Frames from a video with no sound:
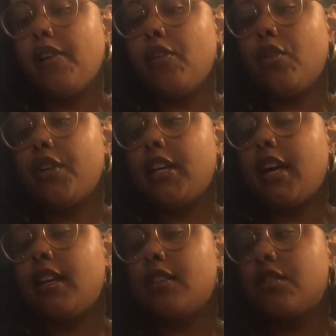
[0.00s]
Learning
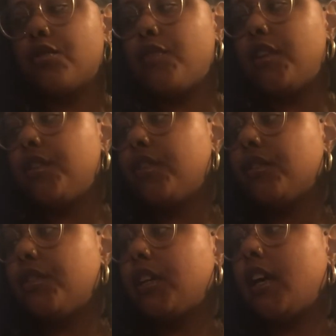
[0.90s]
how to surrender,
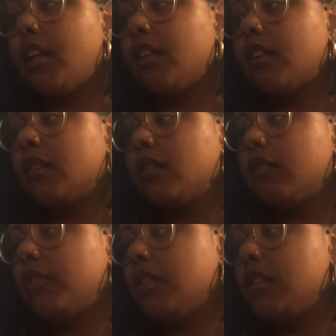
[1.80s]
learning how to
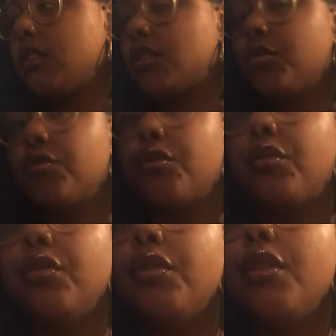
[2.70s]
release
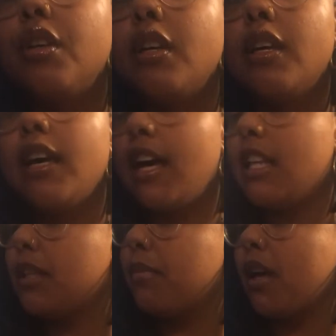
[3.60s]
control.
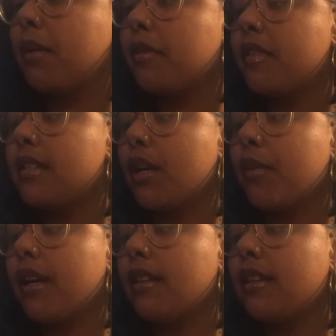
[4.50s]
At the bottom of the deck, we
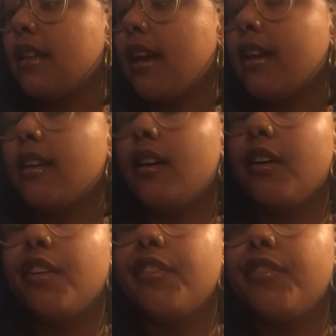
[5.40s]
got the Knight
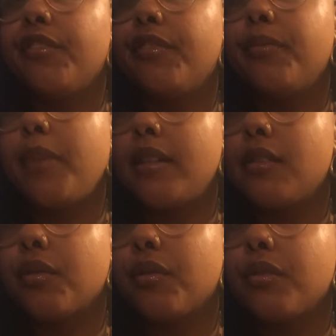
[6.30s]
of
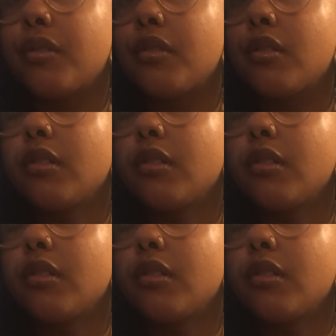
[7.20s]
Pentacles.